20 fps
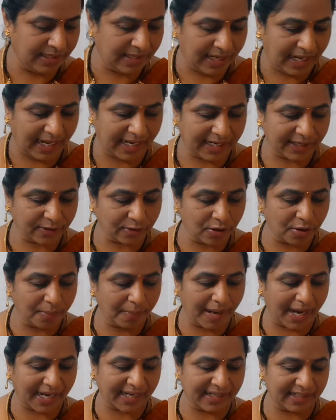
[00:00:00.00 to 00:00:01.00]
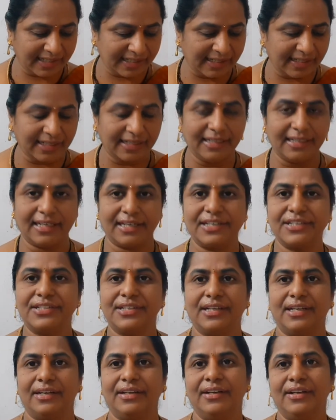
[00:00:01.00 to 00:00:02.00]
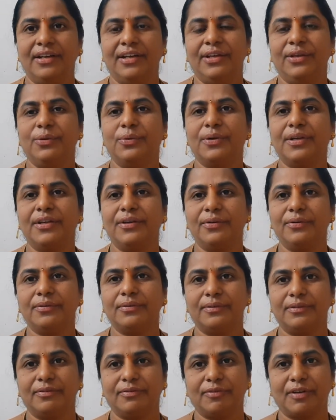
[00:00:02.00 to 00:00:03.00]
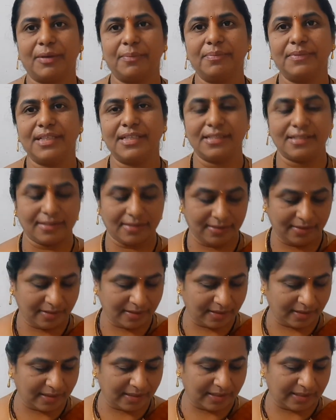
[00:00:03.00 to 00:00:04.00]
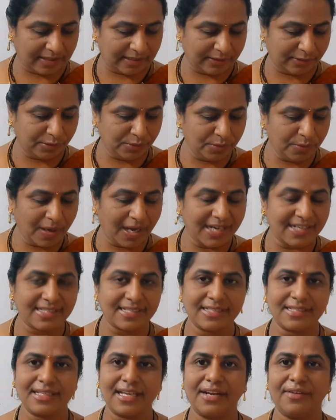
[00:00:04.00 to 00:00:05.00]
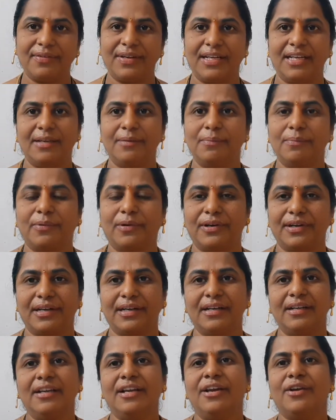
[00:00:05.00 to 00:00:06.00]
Electromagnetic induction. You give from this two answers are very important.